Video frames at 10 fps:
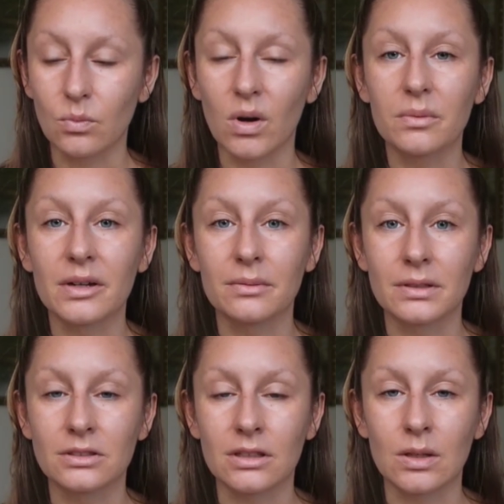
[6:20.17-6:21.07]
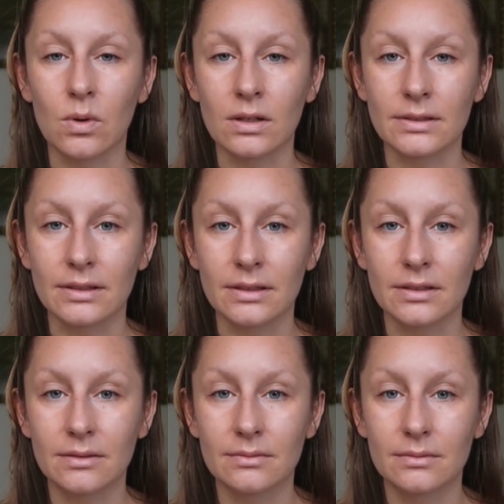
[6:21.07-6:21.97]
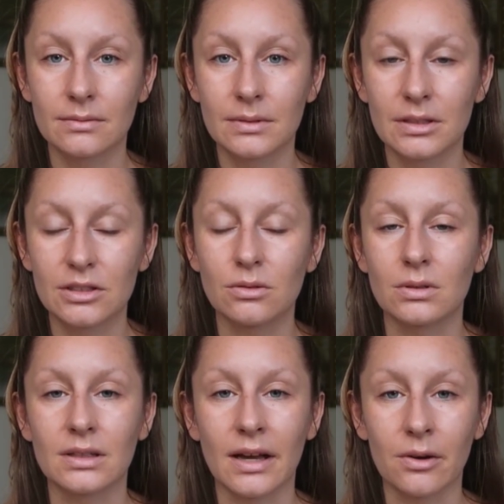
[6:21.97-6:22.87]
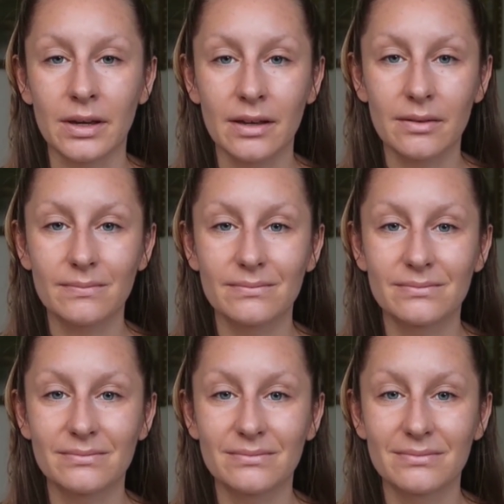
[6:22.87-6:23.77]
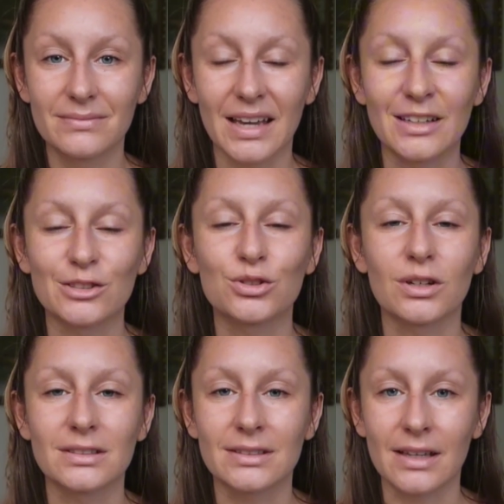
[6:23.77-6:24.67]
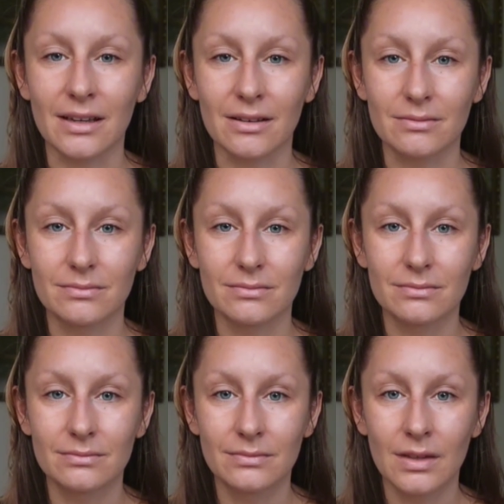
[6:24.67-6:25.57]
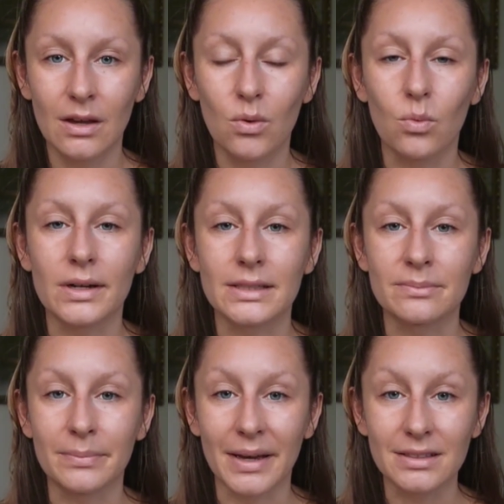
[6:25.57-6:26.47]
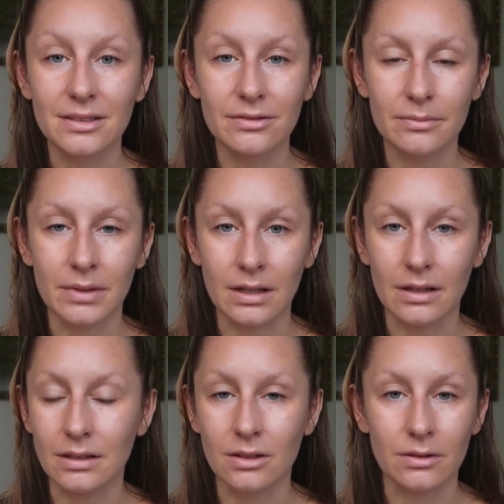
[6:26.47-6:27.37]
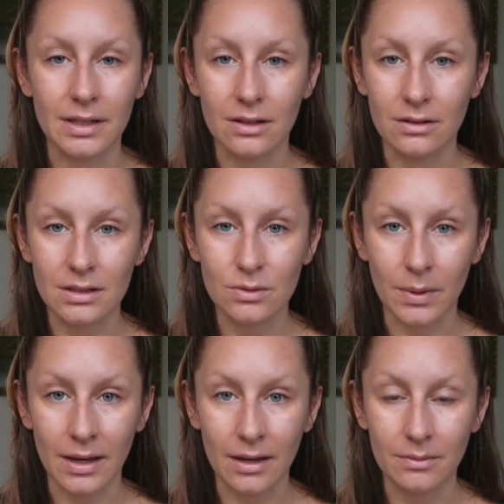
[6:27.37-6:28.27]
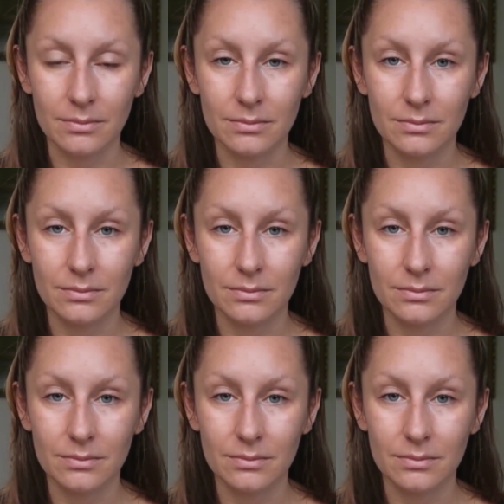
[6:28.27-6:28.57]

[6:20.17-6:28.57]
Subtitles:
what we originally wanted to allowing and trusting what is best for me is already on its way.